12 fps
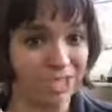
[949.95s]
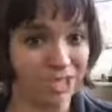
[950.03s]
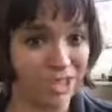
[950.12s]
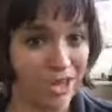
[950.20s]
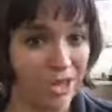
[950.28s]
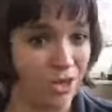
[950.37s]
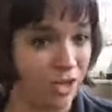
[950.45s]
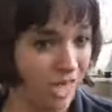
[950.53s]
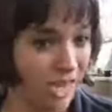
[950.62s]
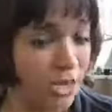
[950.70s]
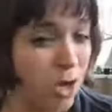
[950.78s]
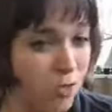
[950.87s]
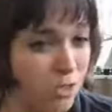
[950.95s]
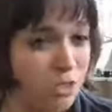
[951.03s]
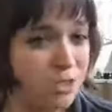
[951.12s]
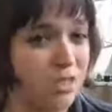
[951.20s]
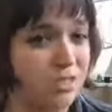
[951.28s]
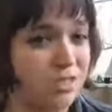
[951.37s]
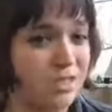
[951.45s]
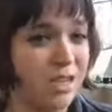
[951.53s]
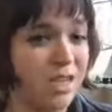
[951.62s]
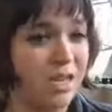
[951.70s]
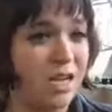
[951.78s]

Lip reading: Just so you know, you can't overdo this.